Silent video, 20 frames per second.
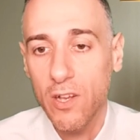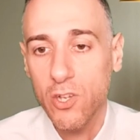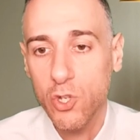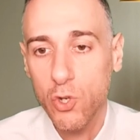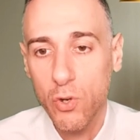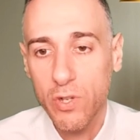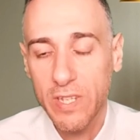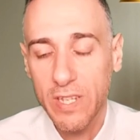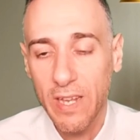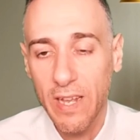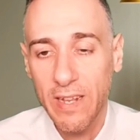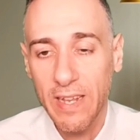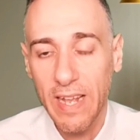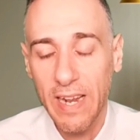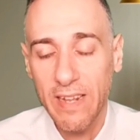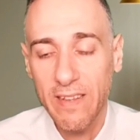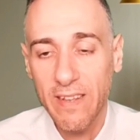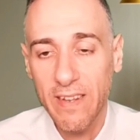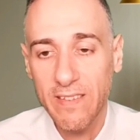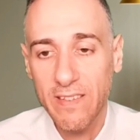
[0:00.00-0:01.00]
Shorts
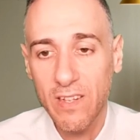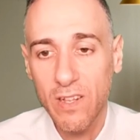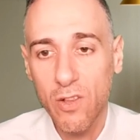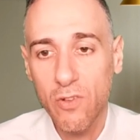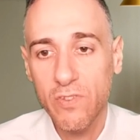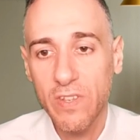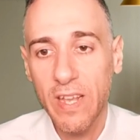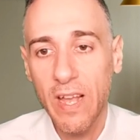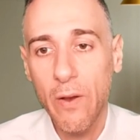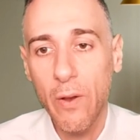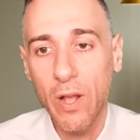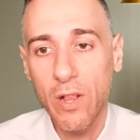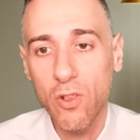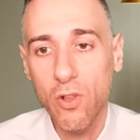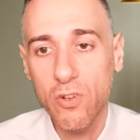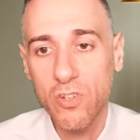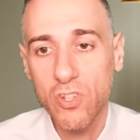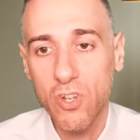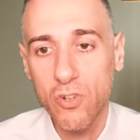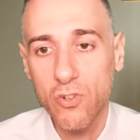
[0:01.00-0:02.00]
get enticed to closing out and
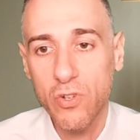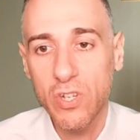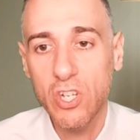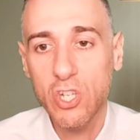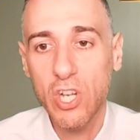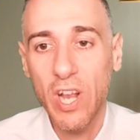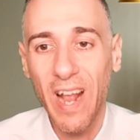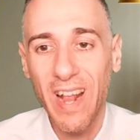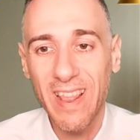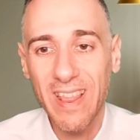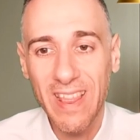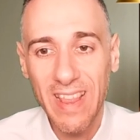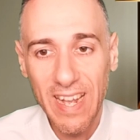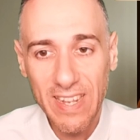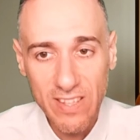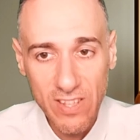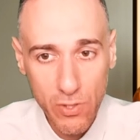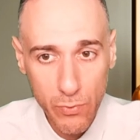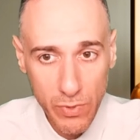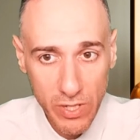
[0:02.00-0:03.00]
longs start to initiate. And
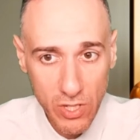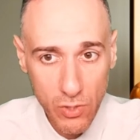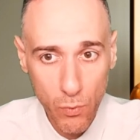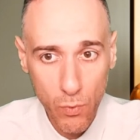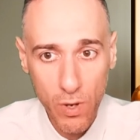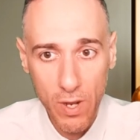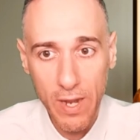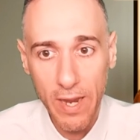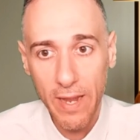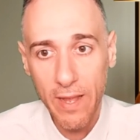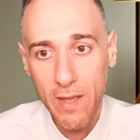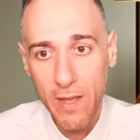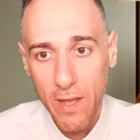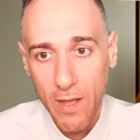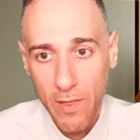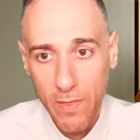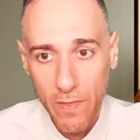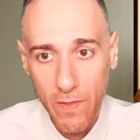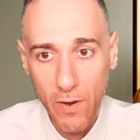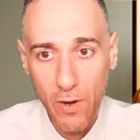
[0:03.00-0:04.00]
that's the reason why
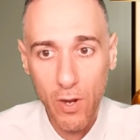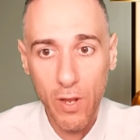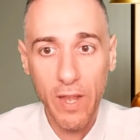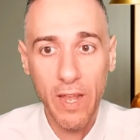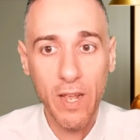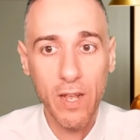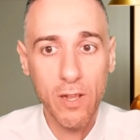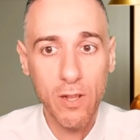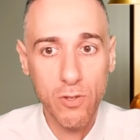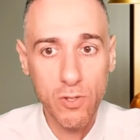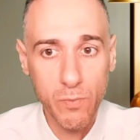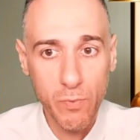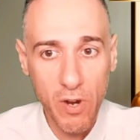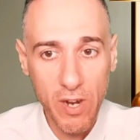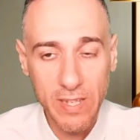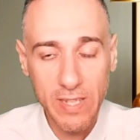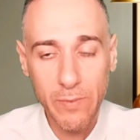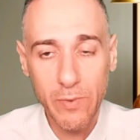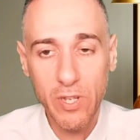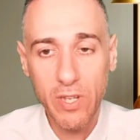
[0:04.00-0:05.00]
they're in close
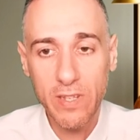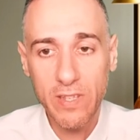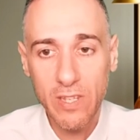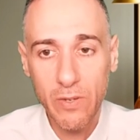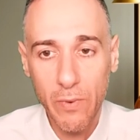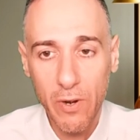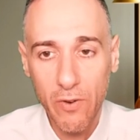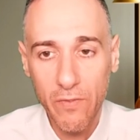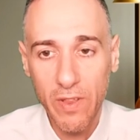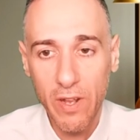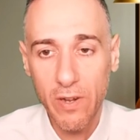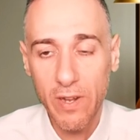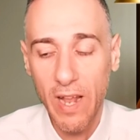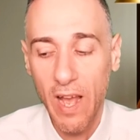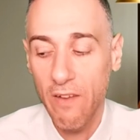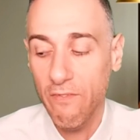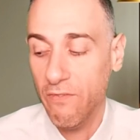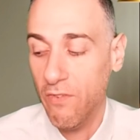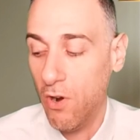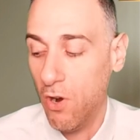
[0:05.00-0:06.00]
proximity. You can see right over there,
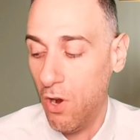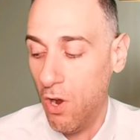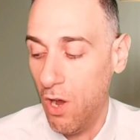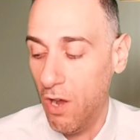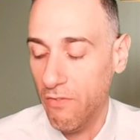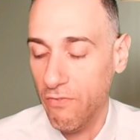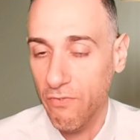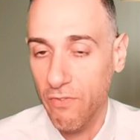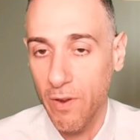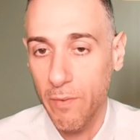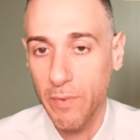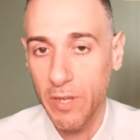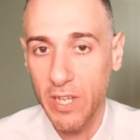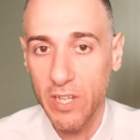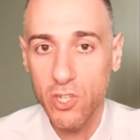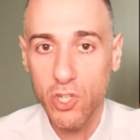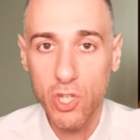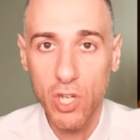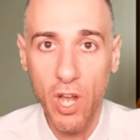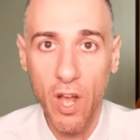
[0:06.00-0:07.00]
not far off from
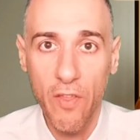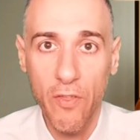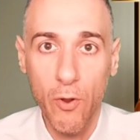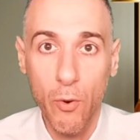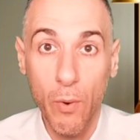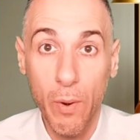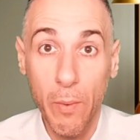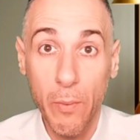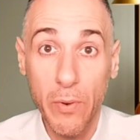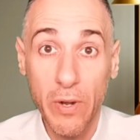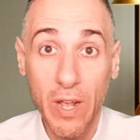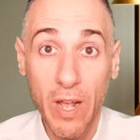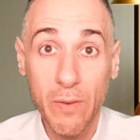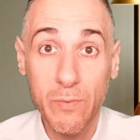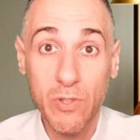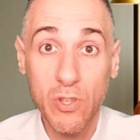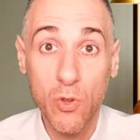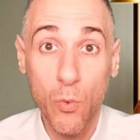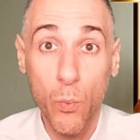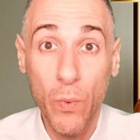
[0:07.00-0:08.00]
each other. What about when it
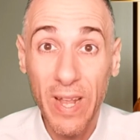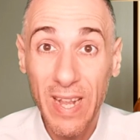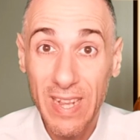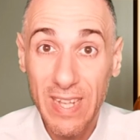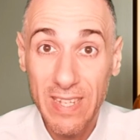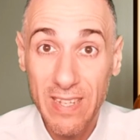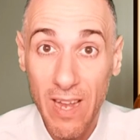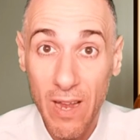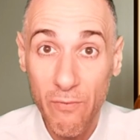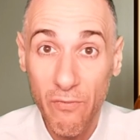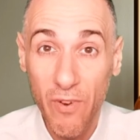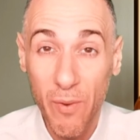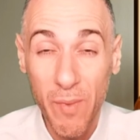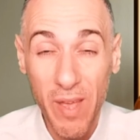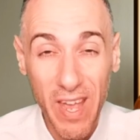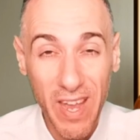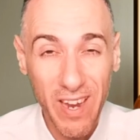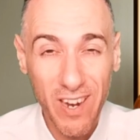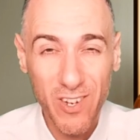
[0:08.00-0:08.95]
comes to weekly time frame?